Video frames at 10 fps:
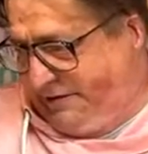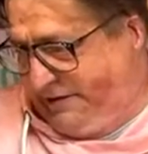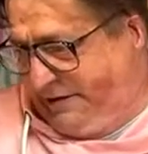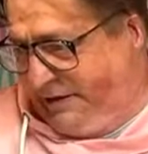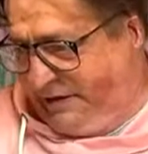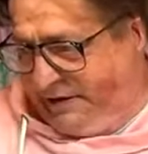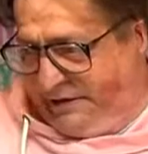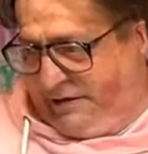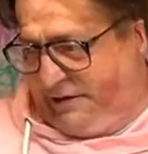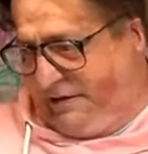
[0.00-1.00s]

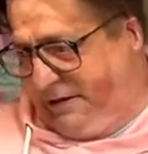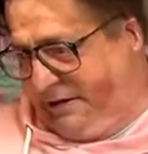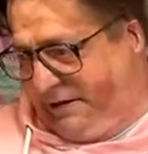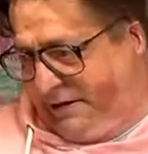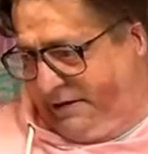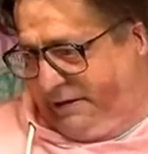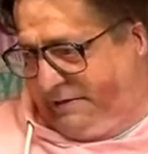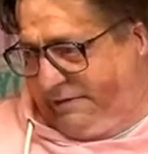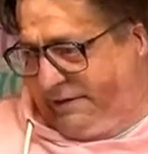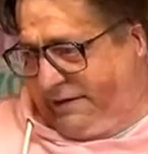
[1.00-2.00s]
[no speech]